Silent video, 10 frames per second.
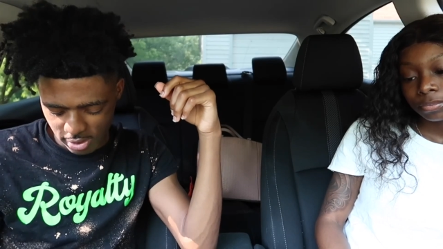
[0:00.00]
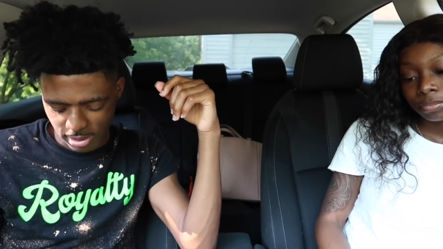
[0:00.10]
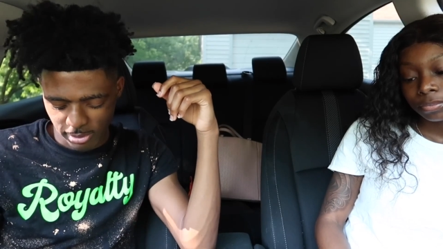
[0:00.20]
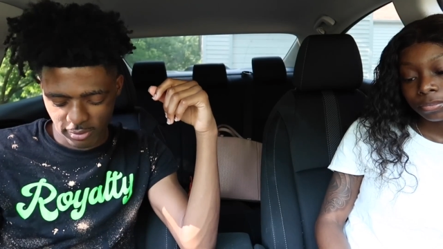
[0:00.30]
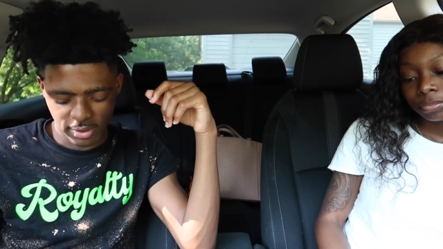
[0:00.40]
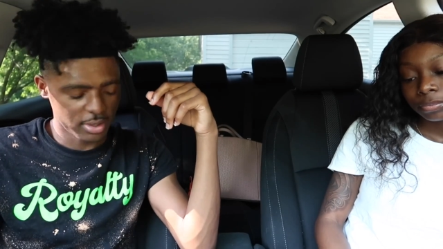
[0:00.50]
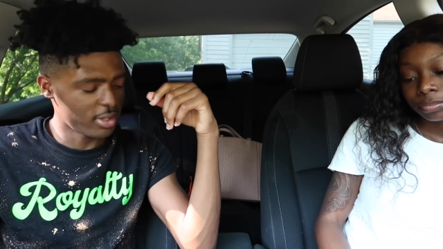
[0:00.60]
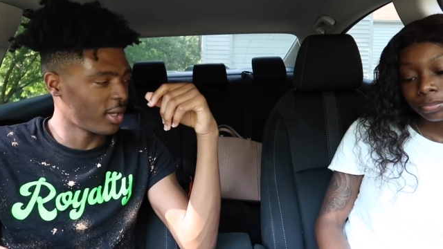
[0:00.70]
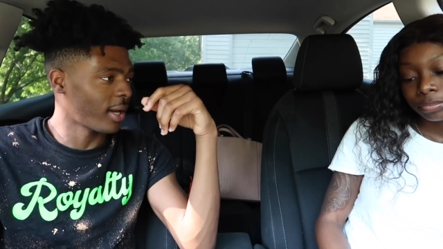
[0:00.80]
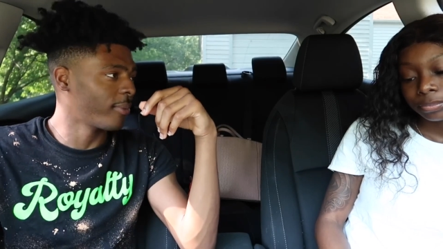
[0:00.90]
Speaker 1: to come over here
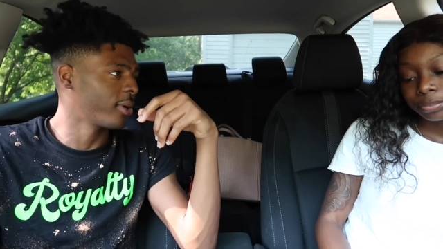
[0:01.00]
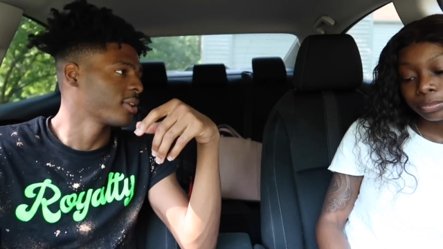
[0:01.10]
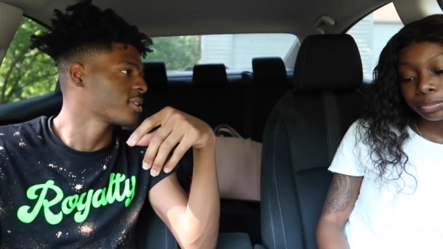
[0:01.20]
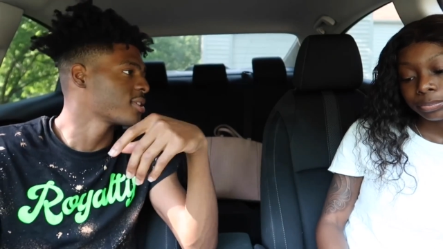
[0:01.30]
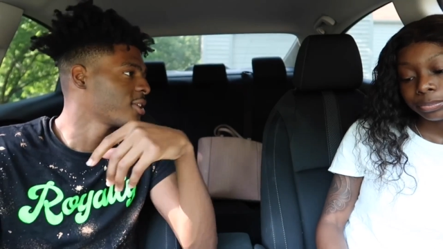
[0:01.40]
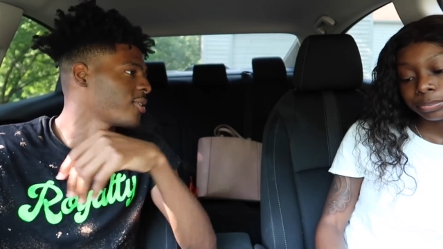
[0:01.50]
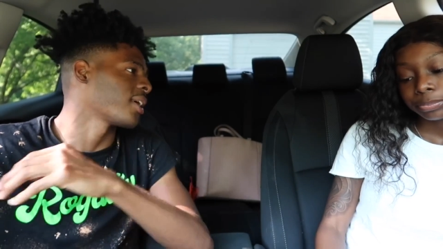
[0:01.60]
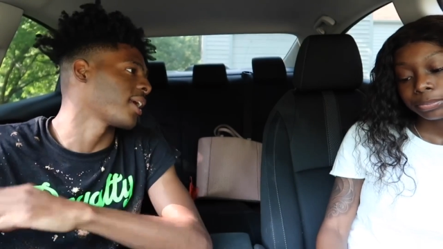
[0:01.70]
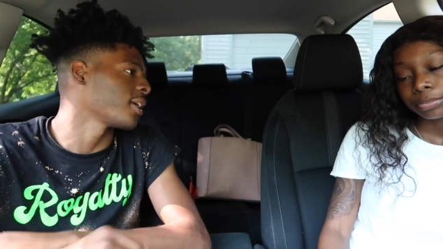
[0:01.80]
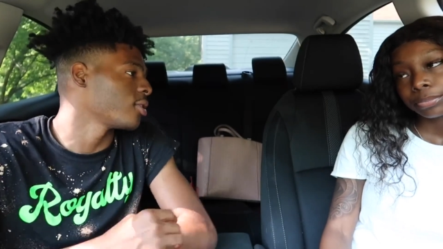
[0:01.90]
today. I wanted to tell you I
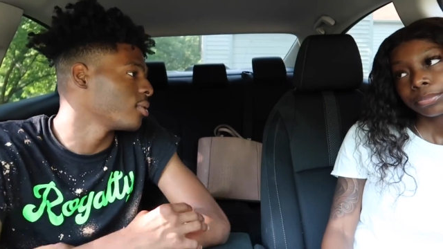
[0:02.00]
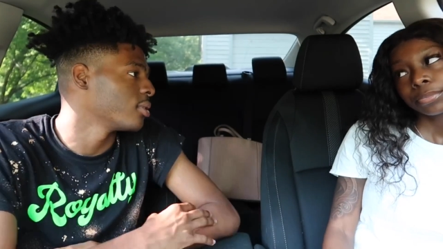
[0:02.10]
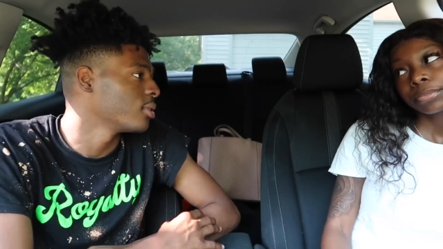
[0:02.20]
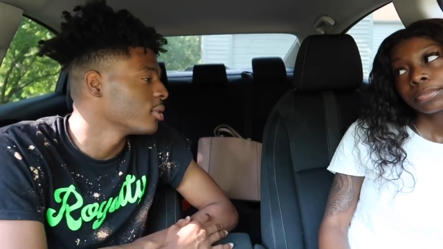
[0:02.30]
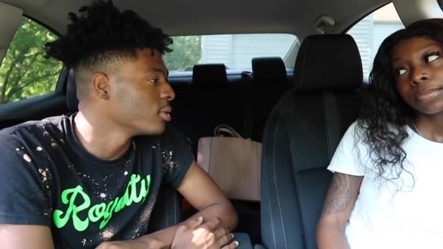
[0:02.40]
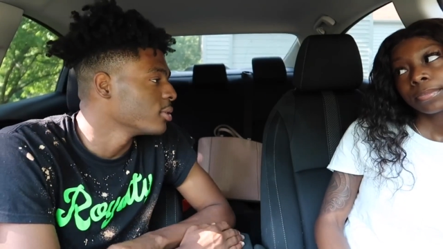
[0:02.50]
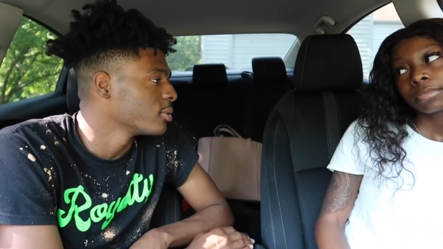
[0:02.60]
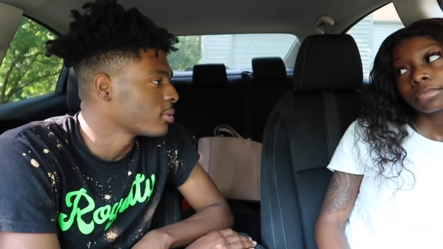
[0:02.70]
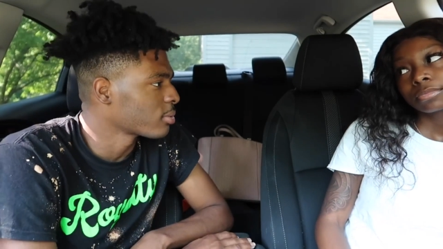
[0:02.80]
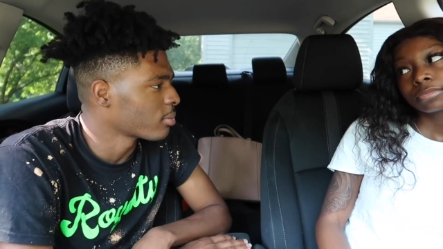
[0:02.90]
like you.
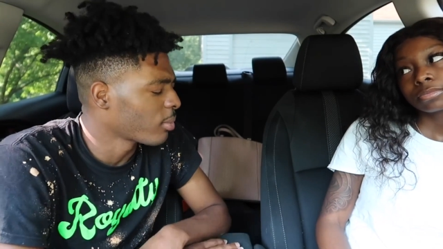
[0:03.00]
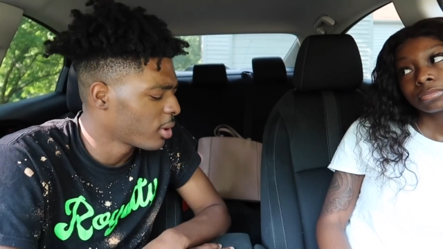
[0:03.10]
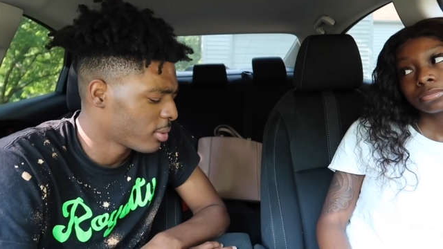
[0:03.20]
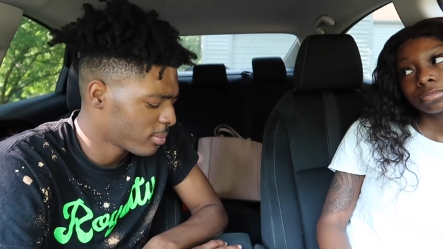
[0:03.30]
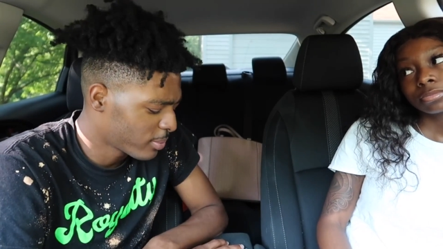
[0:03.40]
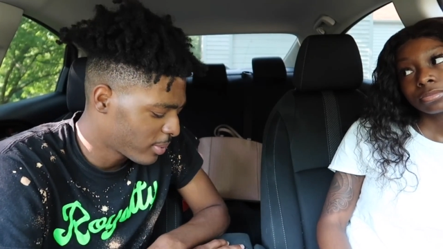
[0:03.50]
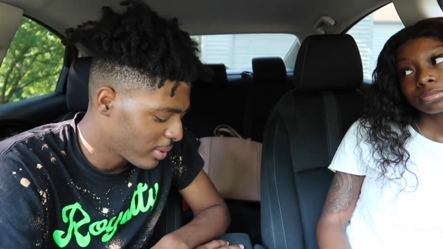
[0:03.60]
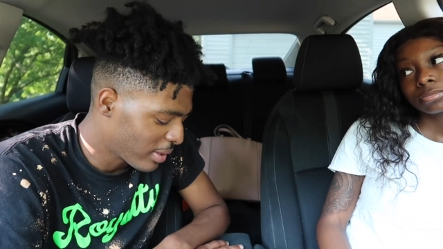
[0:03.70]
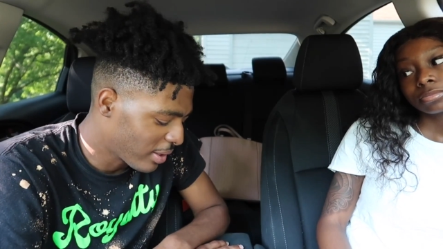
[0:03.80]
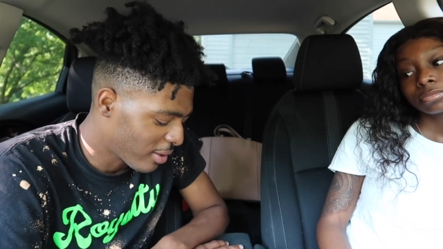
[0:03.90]
But
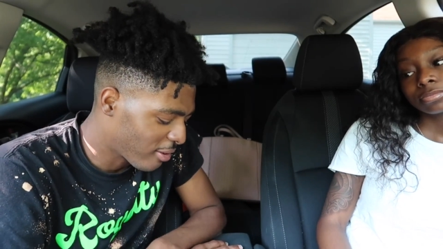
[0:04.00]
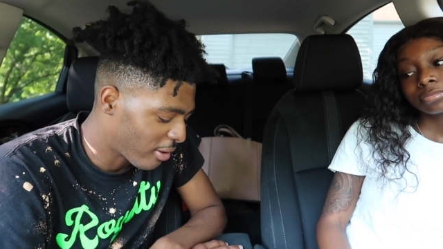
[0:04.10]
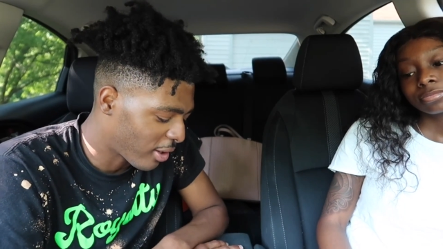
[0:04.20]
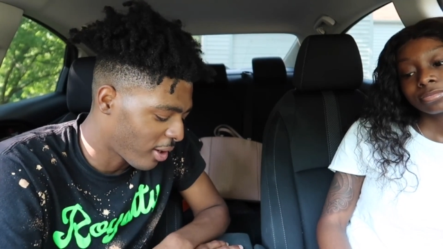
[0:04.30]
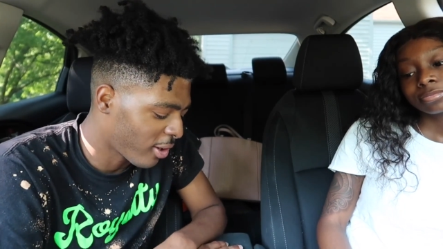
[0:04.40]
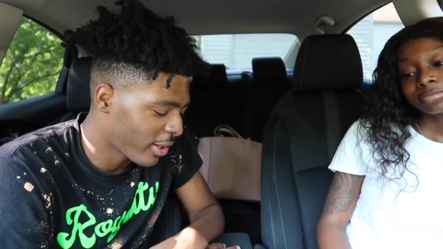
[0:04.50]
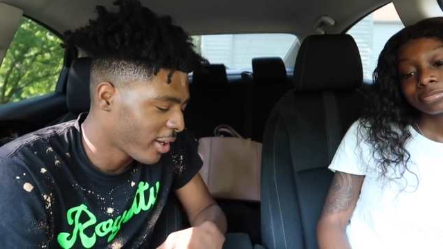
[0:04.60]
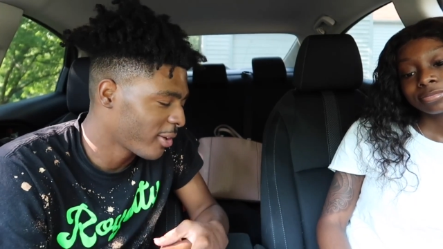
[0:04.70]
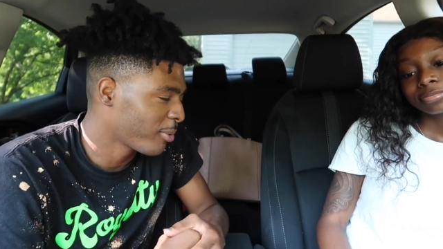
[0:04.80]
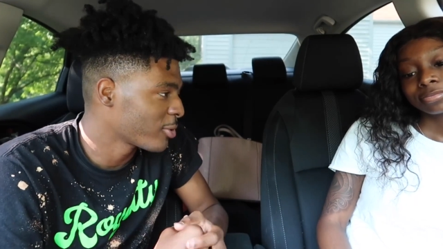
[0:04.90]
and I kind
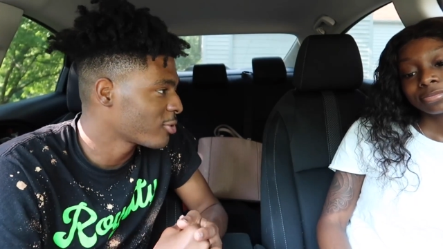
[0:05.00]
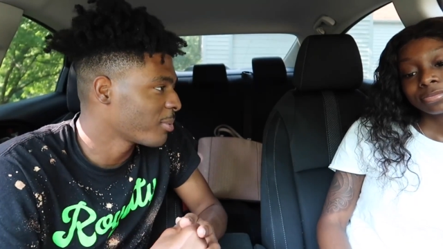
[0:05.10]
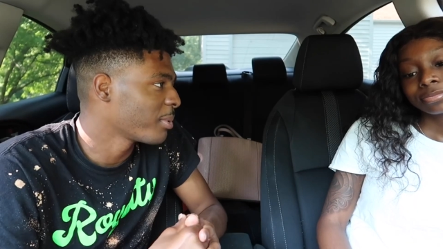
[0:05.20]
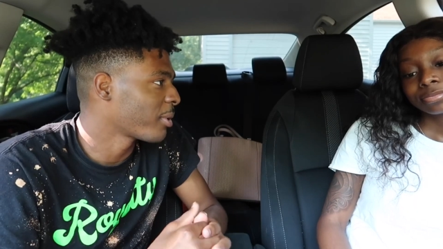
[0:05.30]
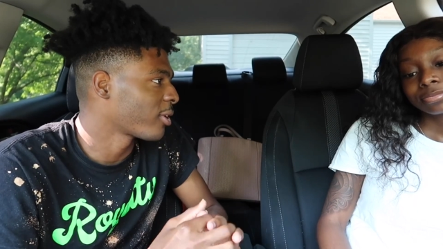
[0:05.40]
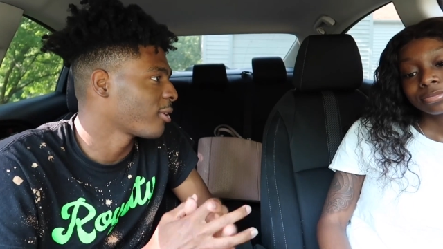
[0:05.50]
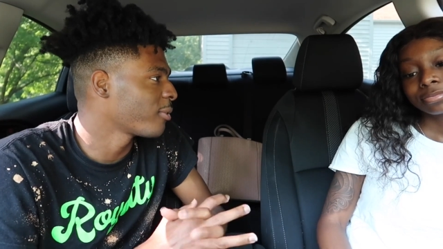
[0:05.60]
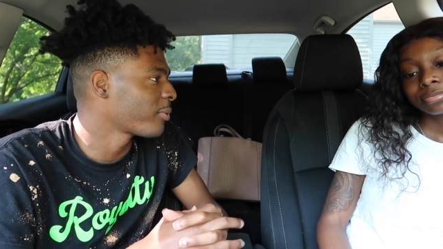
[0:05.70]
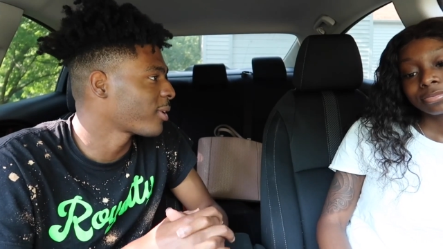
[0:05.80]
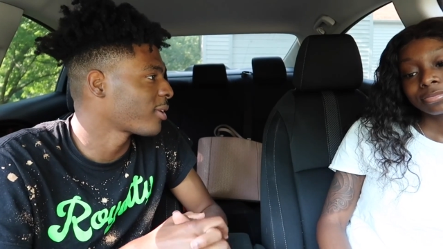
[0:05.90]
of want you to be my
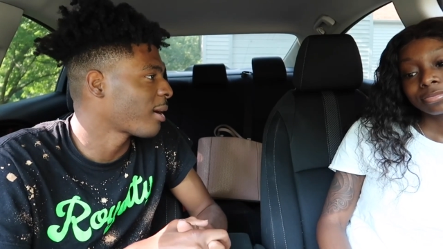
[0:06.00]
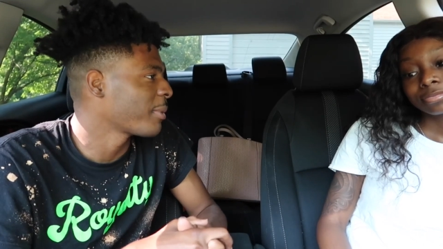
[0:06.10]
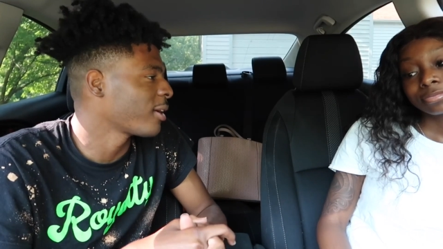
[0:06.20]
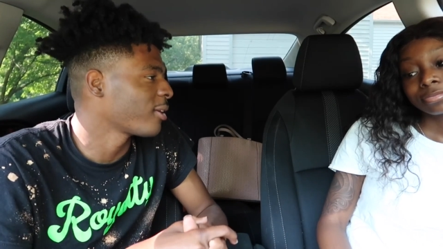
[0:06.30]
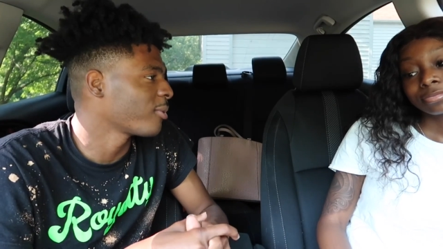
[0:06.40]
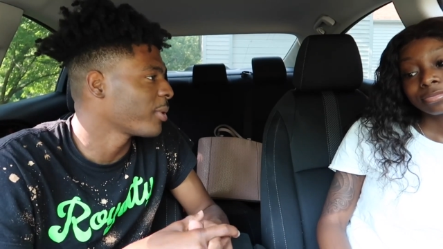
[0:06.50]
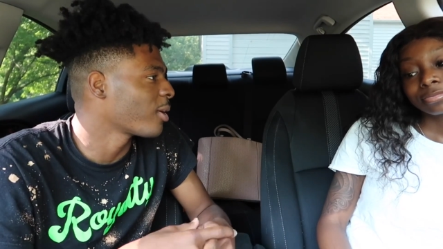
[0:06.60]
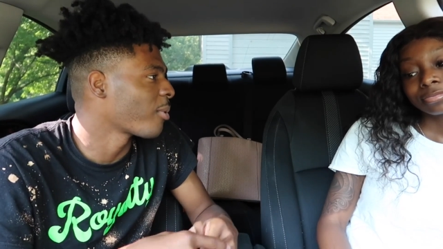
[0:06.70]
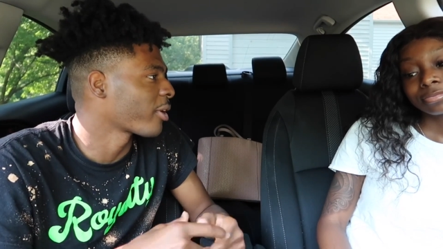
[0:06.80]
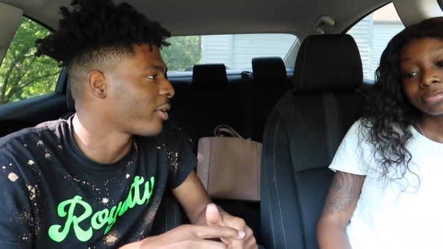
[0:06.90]
girlfriend. I mean, we could
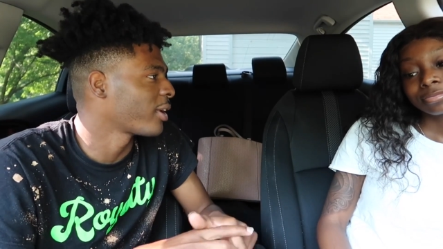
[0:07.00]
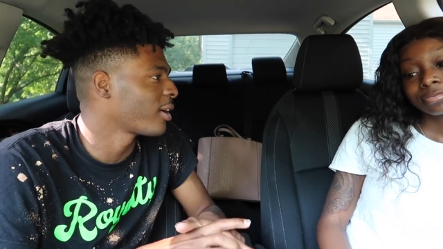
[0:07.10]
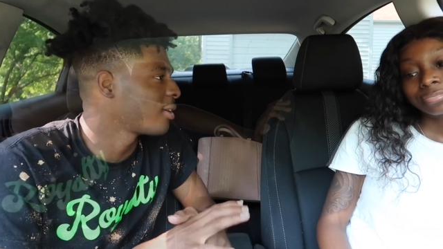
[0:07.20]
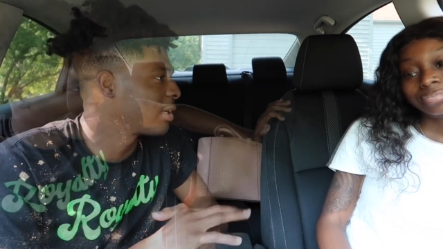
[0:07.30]
work on that.